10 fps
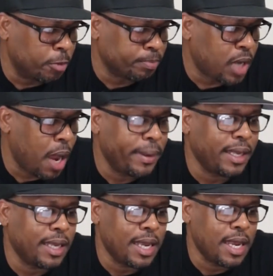
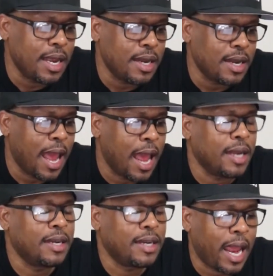Coming in at
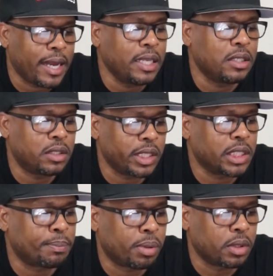
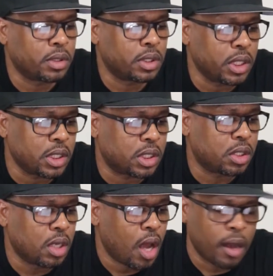96%.
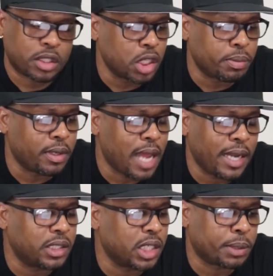Excuse me,
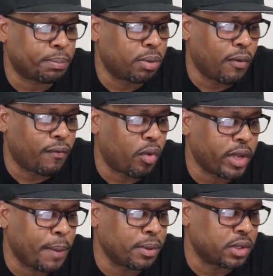96 proof,
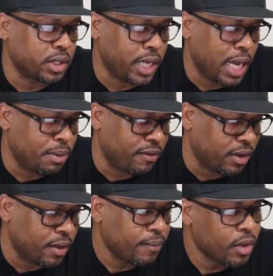48%
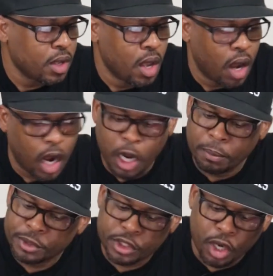ABV.
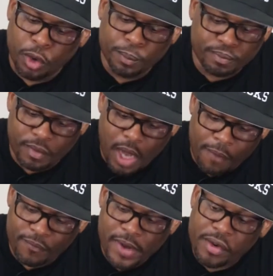So
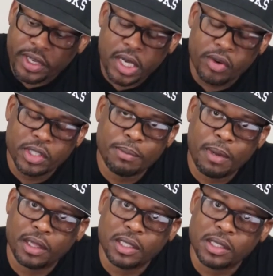I'm very curious
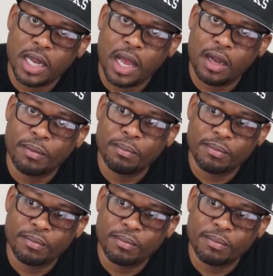about this now.